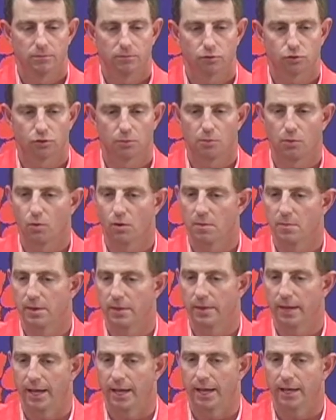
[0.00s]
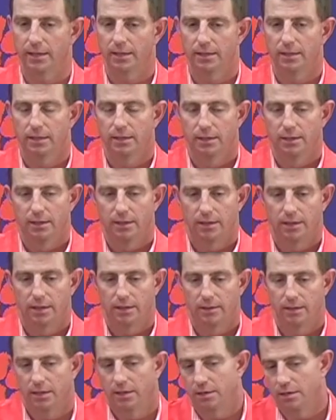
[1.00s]
support him in that.
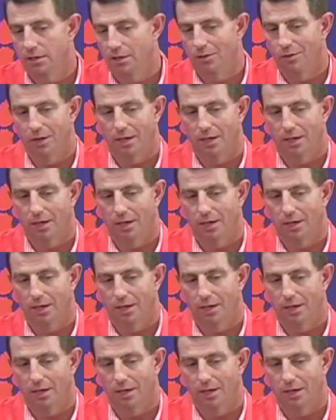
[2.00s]
And then, you know,